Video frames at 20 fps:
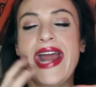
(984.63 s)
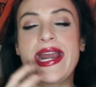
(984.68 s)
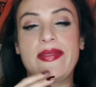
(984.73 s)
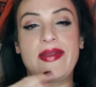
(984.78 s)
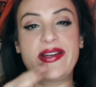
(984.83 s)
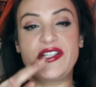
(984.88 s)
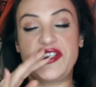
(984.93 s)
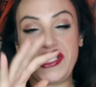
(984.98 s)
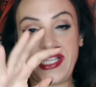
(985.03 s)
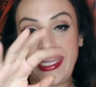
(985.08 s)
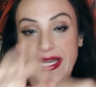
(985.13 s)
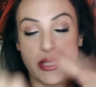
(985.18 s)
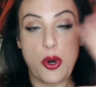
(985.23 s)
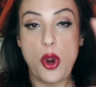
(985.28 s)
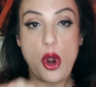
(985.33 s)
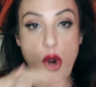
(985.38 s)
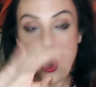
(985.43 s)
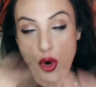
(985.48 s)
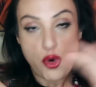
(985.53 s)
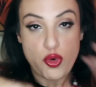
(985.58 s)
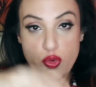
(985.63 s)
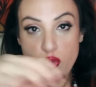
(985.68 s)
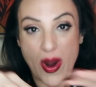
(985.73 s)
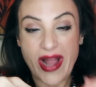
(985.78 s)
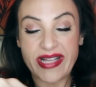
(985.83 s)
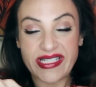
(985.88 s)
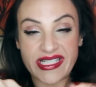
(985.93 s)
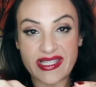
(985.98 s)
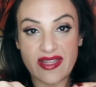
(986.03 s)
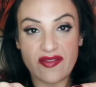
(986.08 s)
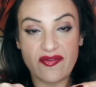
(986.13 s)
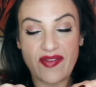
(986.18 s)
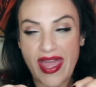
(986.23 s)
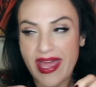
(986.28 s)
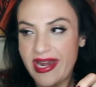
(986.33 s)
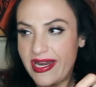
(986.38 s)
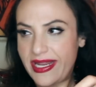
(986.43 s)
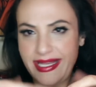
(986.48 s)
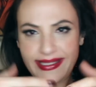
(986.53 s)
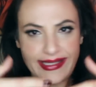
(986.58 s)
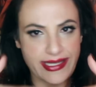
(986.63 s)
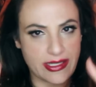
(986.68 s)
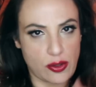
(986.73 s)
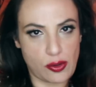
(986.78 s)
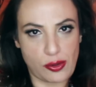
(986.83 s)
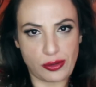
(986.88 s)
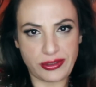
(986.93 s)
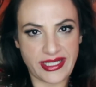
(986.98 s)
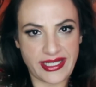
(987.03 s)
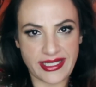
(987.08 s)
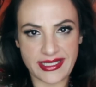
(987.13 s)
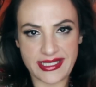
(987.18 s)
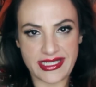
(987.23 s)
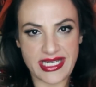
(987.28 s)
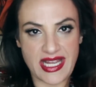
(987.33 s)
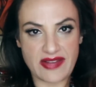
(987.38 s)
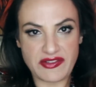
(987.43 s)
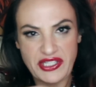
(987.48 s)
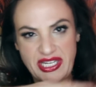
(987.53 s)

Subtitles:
And then she like runs to the van, and he's like holding his stuff.